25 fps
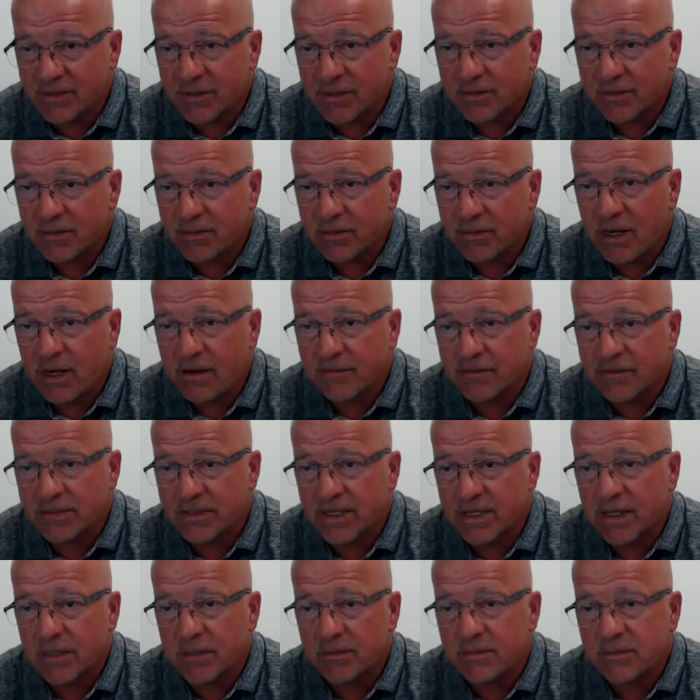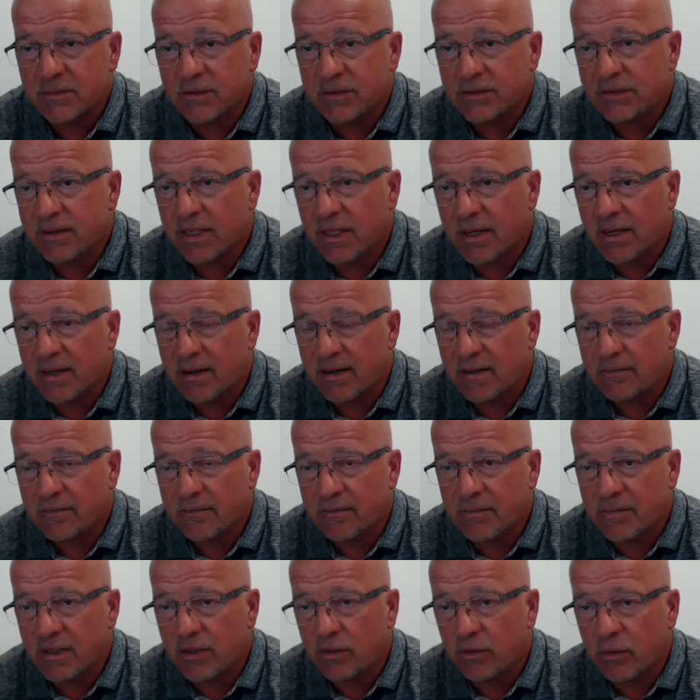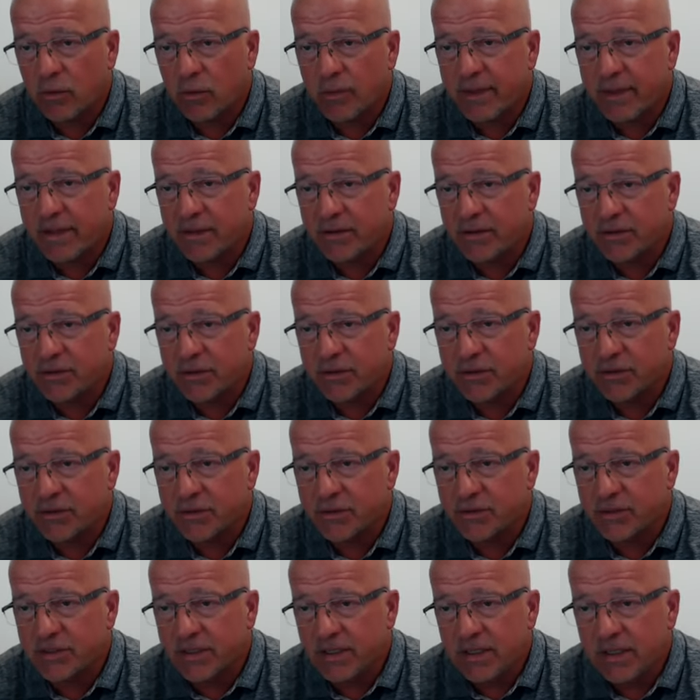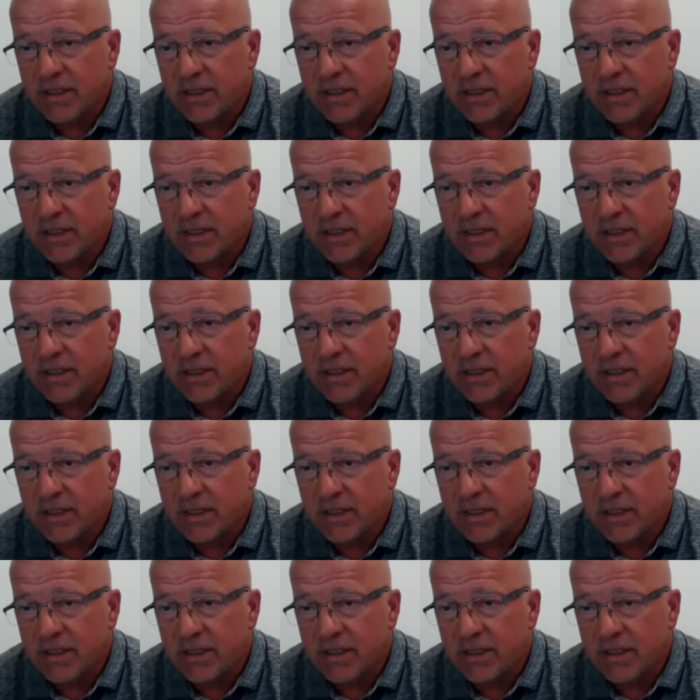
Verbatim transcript: So oftentimes, um, you know, we'll be introduced